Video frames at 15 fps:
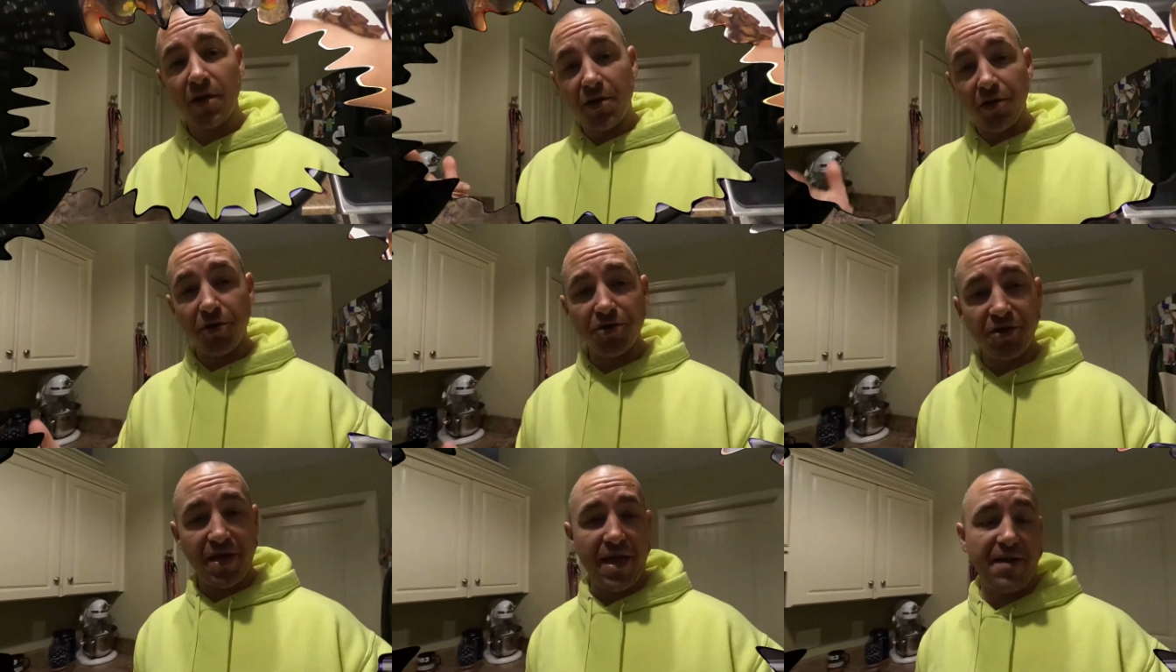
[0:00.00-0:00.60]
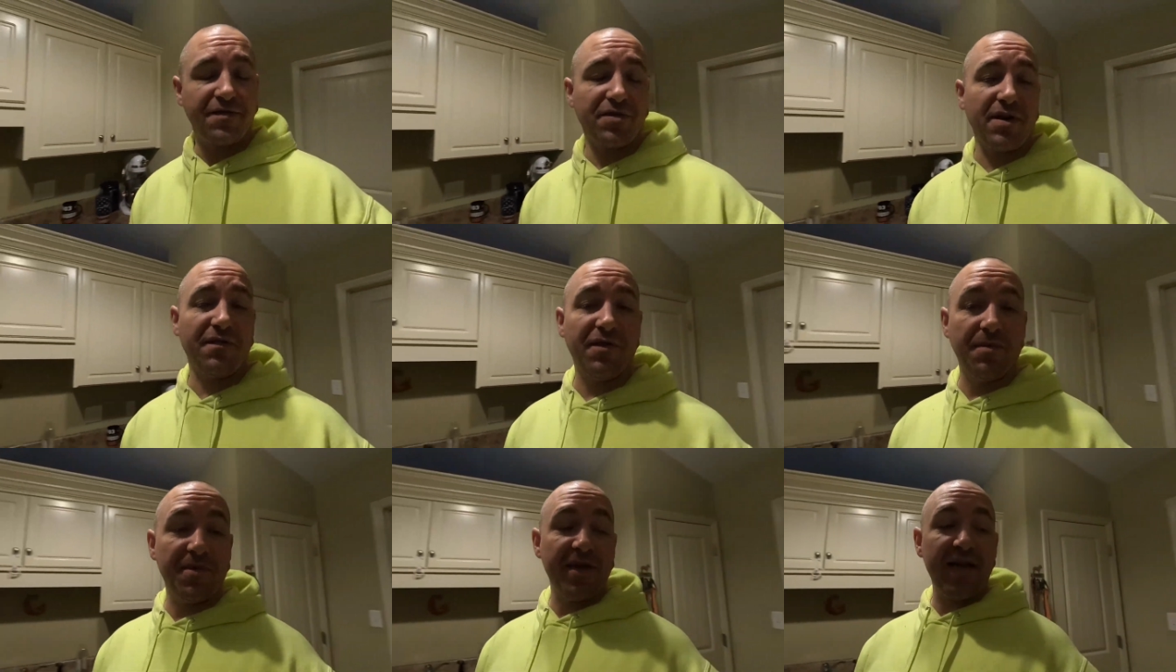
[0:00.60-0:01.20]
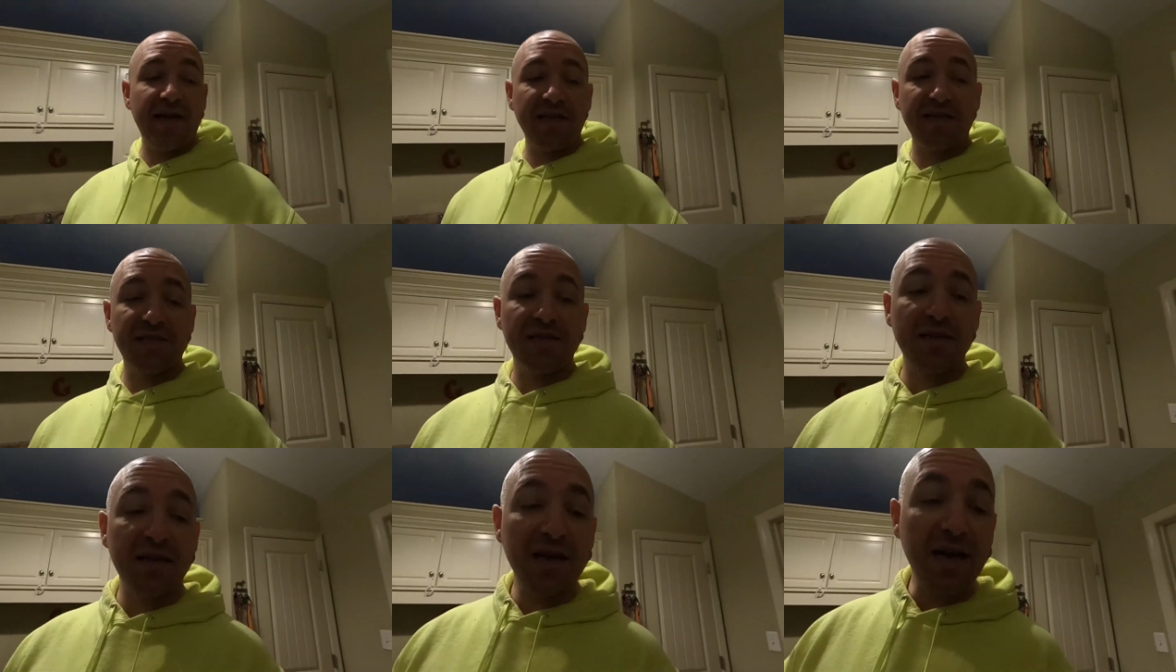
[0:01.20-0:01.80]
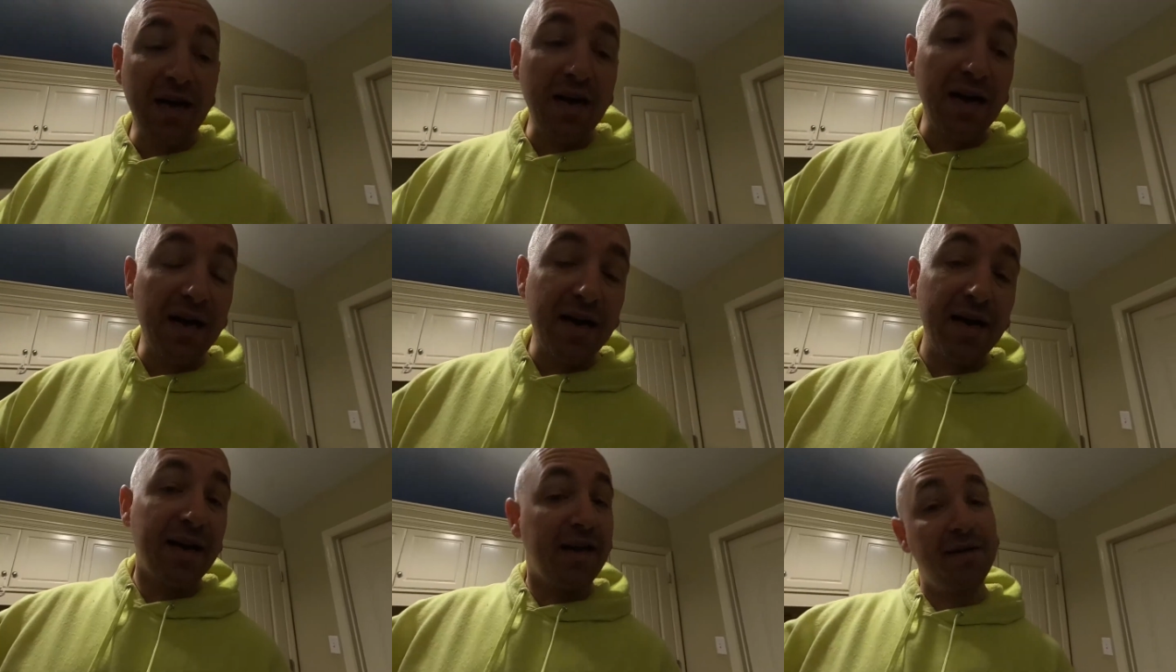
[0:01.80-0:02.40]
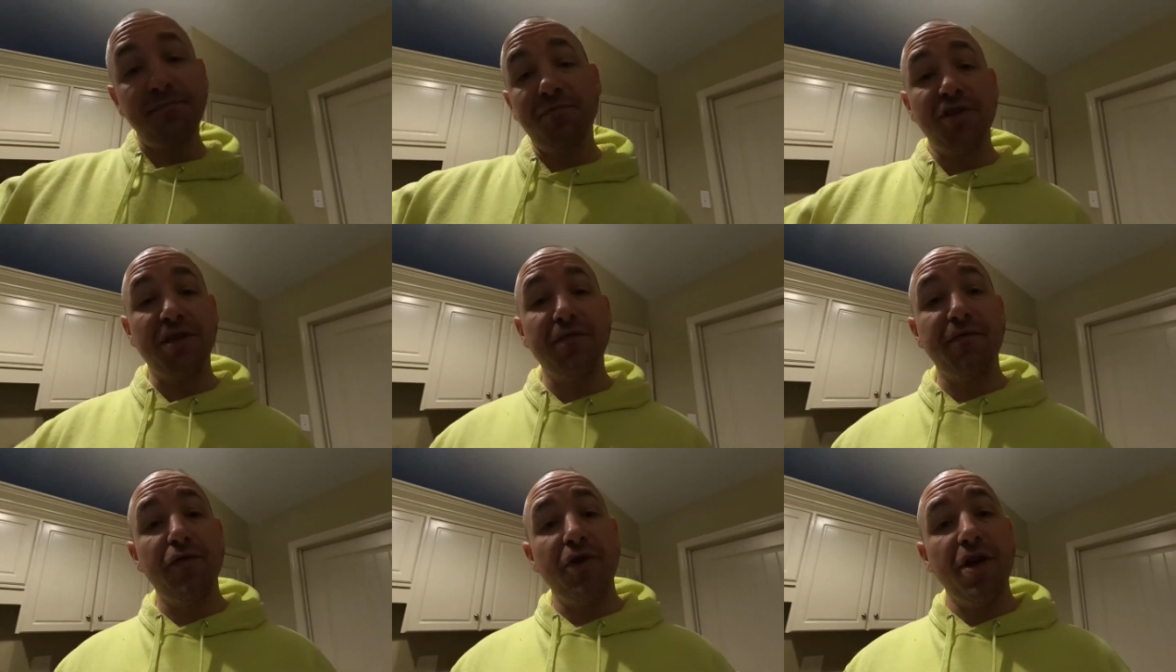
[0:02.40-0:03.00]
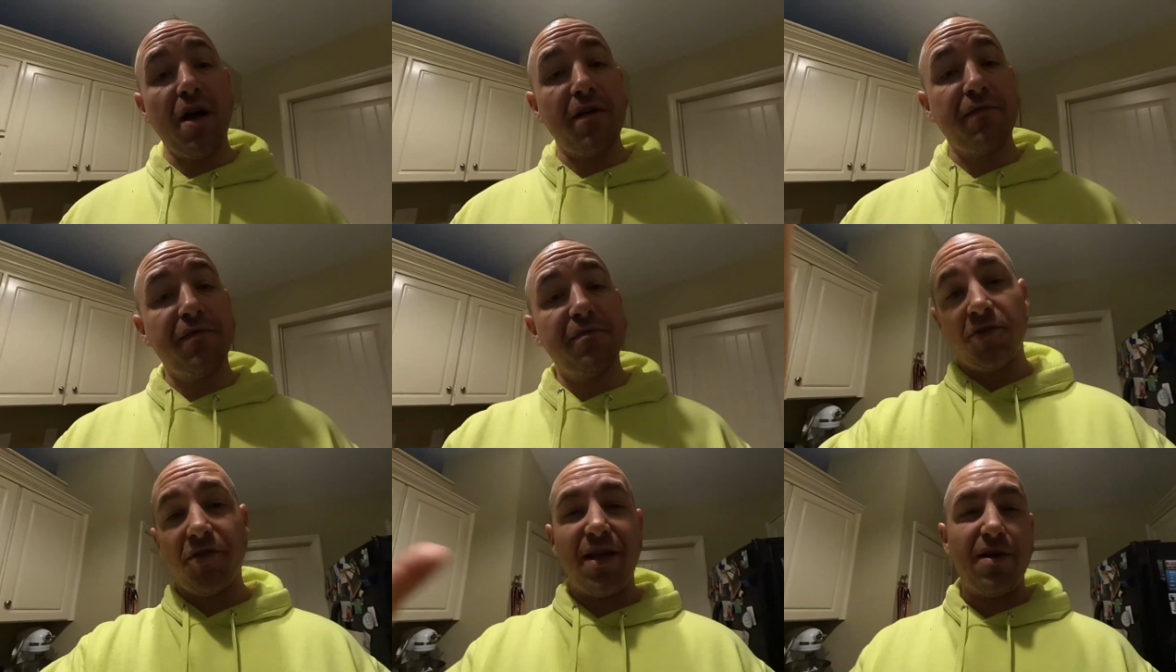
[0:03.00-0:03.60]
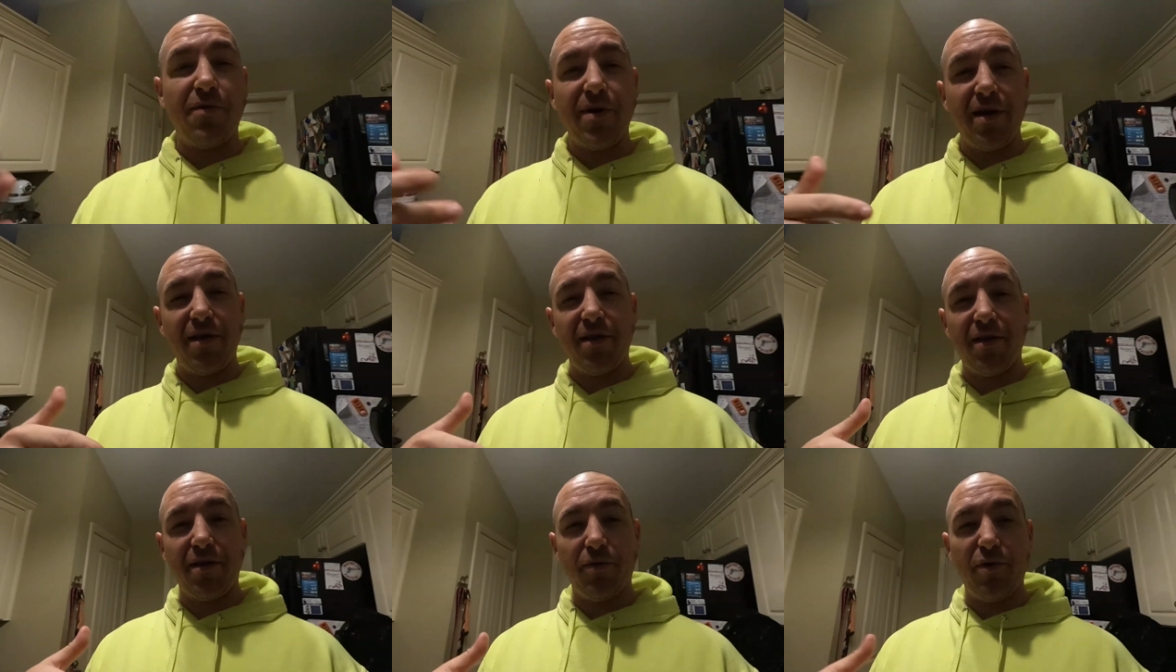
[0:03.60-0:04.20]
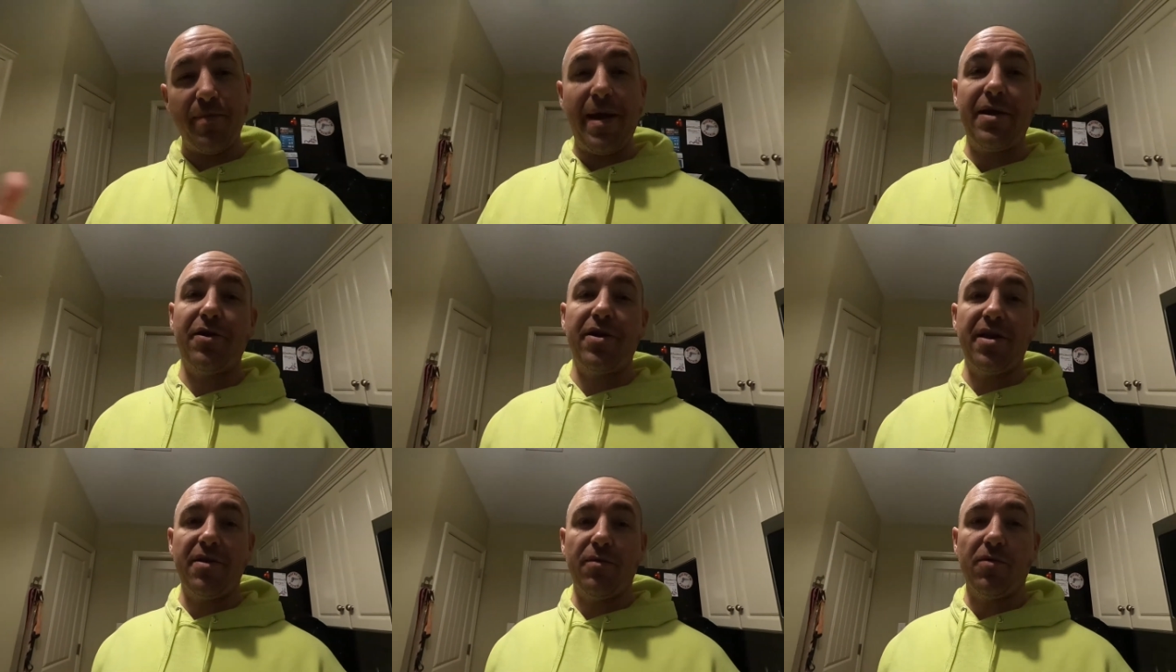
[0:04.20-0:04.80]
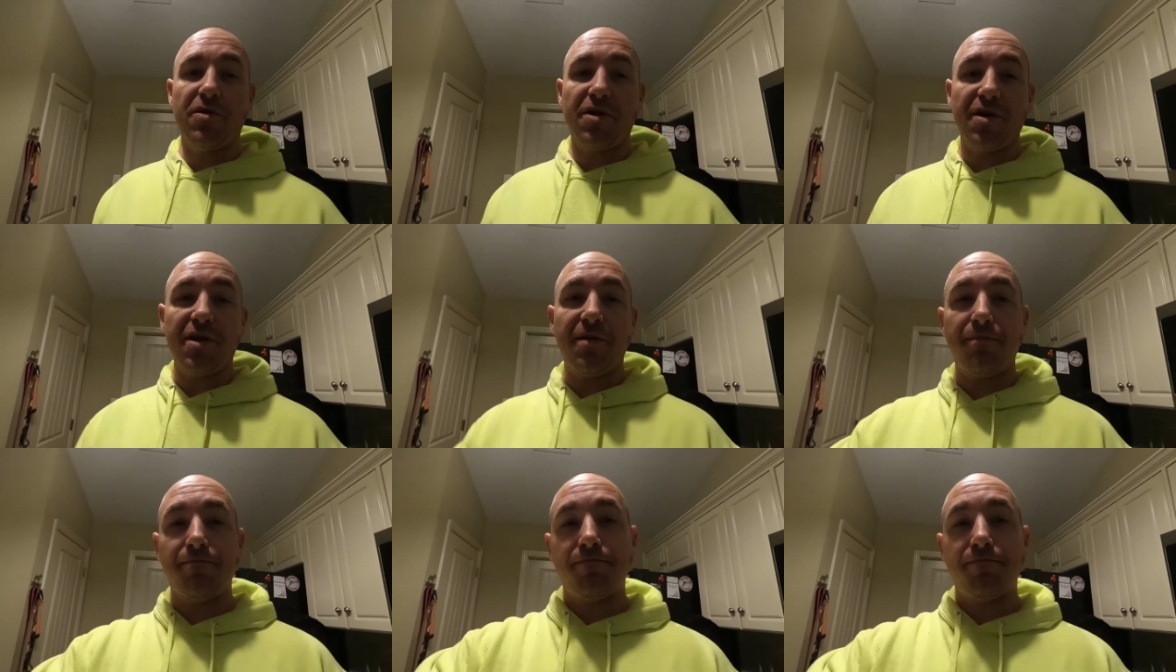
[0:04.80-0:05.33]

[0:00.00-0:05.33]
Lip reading: Usually after I flip the eggs, I shut the Foodi off. So that way the remainder heat will cook it.